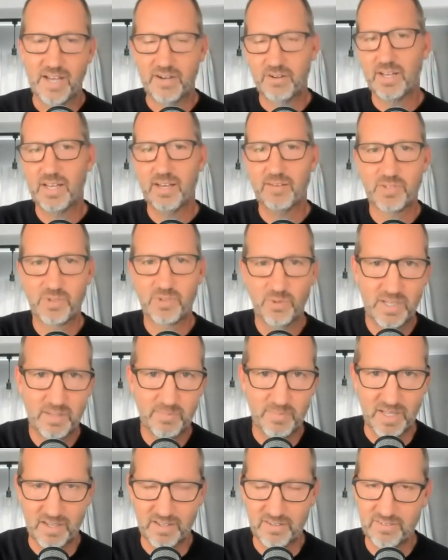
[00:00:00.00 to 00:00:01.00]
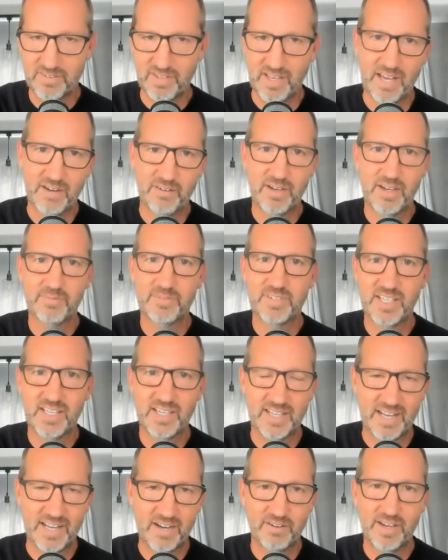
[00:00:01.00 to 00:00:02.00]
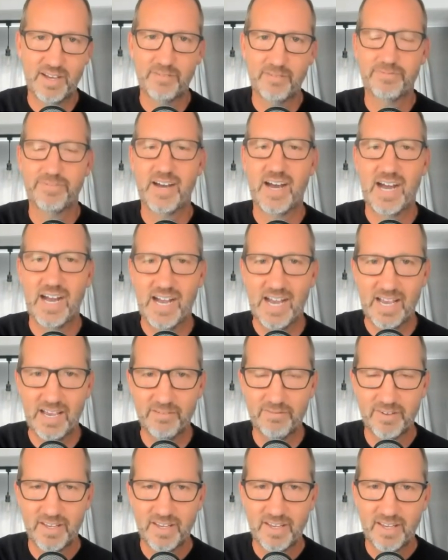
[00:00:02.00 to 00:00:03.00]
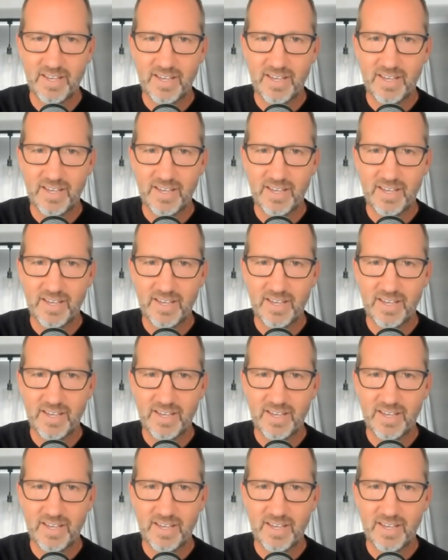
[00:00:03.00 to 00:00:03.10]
I don't have 20 minutes. I don't have 10. I don't have 5.